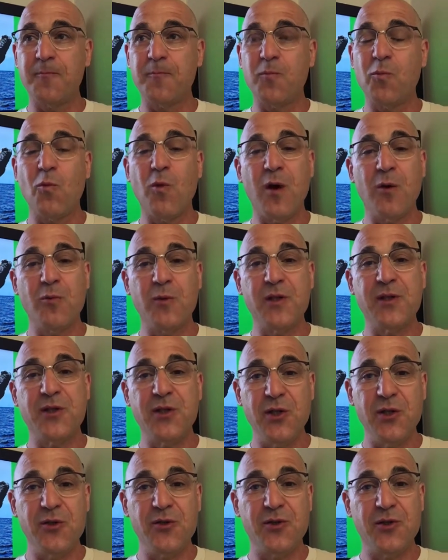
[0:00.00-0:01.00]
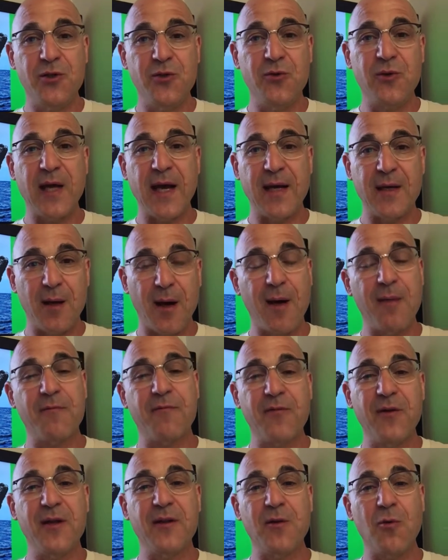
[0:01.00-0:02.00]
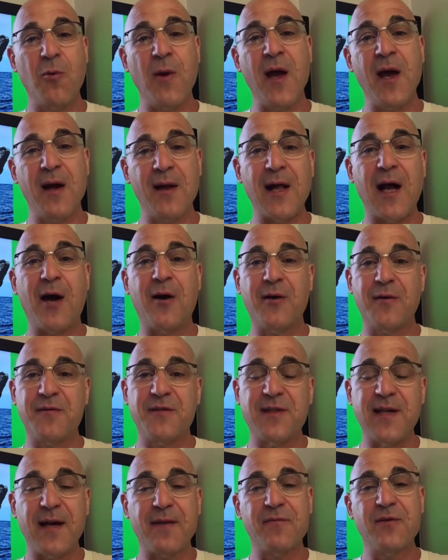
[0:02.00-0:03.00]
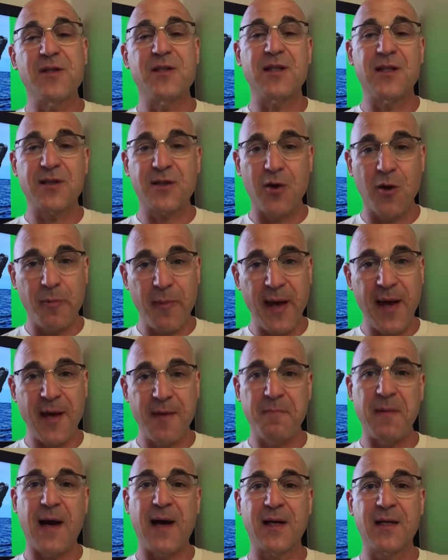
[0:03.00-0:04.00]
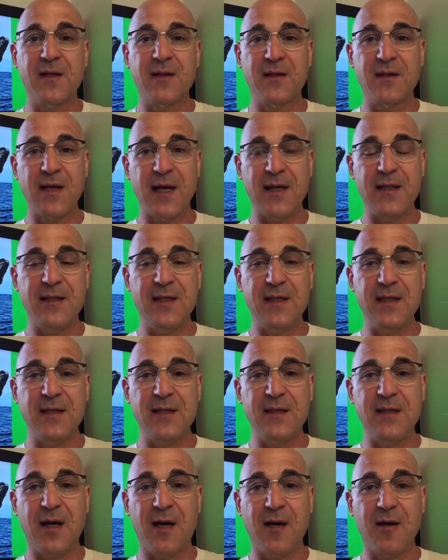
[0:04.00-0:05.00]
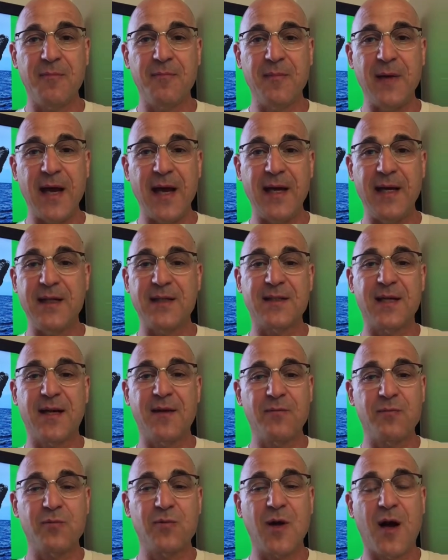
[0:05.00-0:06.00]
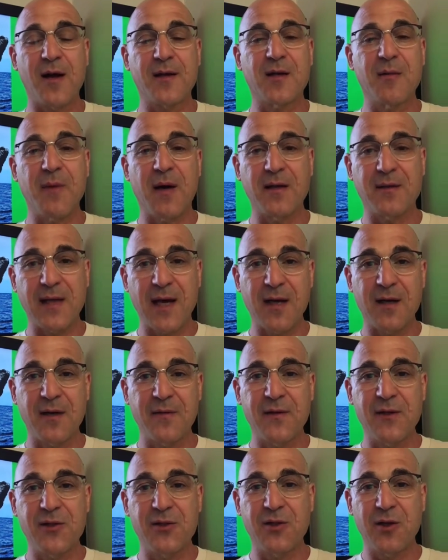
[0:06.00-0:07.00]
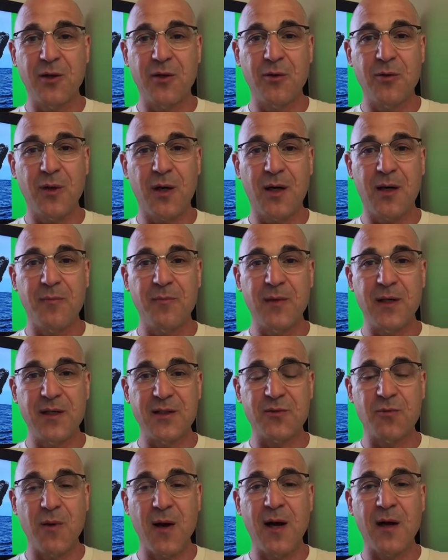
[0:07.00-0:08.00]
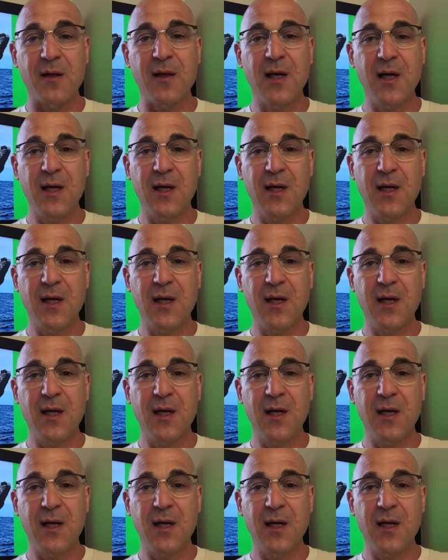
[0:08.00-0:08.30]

what was used to get Humphrey the whale out of San Francisco Bay back in the 1980s. I've talked about that on this show as well.